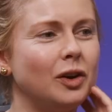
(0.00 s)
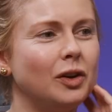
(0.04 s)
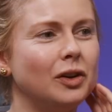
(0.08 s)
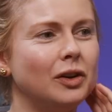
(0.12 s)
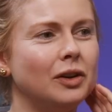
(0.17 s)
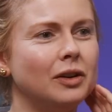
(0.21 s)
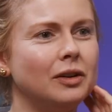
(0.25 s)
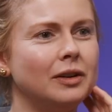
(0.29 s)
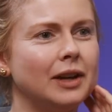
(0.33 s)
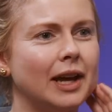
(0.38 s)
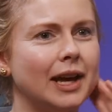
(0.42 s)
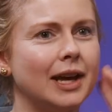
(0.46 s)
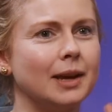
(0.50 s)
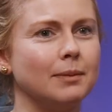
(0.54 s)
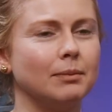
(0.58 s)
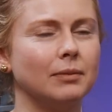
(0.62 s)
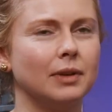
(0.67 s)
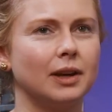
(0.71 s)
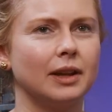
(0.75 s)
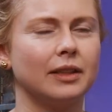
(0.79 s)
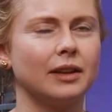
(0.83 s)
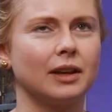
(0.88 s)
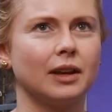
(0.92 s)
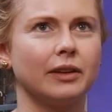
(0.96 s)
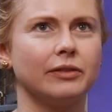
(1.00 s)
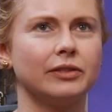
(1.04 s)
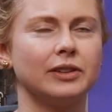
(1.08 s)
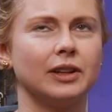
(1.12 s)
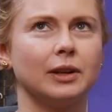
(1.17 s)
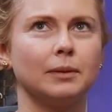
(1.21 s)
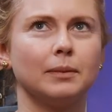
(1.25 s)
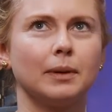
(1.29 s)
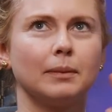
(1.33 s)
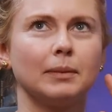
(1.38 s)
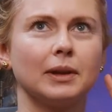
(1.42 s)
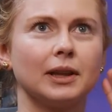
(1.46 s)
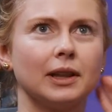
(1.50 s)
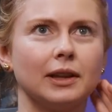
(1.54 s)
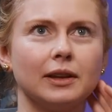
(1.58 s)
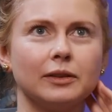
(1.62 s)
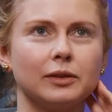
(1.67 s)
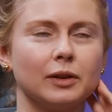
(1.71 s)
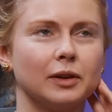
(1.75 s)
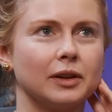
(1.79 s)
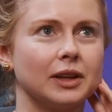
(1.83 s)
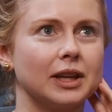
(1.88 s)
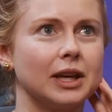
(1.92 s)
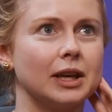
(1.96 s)
her name, I think I've said it publicly,
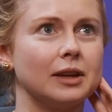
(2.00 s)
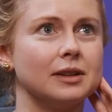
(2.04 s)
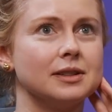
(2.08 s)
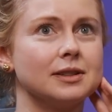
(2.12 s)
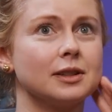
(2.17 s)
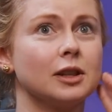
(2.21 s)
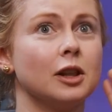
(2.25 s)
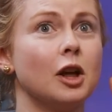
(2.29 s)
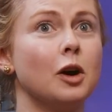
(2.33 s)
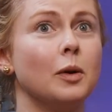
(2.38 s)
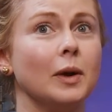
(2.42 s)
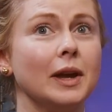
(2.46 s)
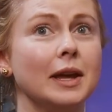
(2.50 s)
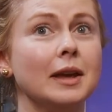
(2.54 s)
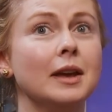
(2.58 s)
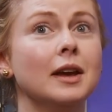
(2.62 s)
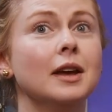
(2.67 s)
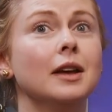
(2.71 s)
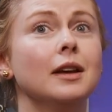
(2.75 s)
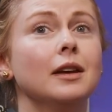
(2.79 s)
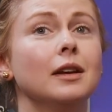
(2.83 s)
so I don't care, is Chloe.